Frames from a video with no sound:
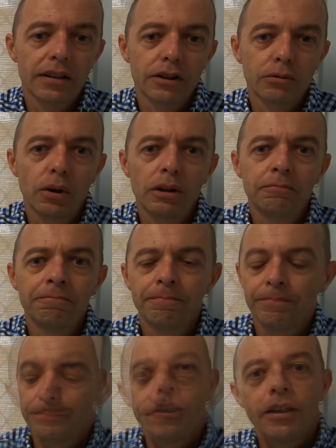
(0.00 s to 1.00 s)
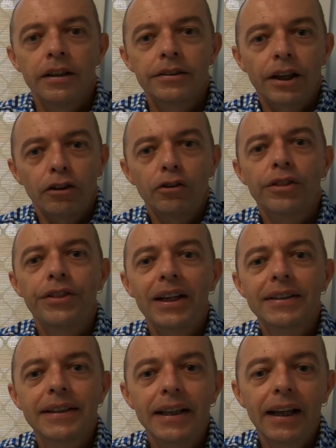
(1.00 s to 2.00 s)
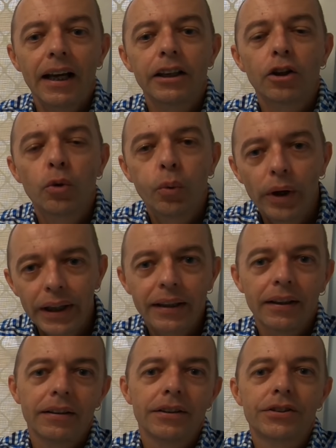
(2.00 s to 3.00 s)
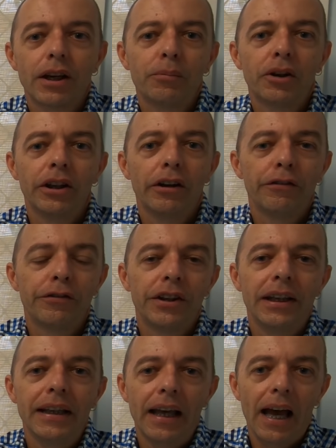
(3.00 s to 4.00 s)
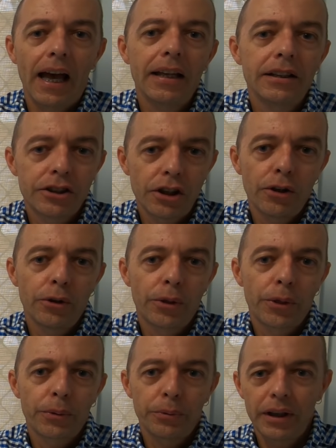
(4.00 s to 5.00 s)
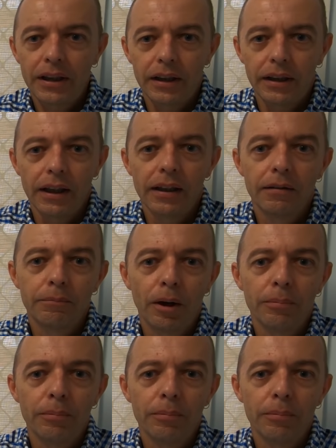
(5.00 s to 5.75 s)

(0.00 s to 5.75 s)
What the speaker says: as well. So look, that's it, a quick summary of the Atto 3 by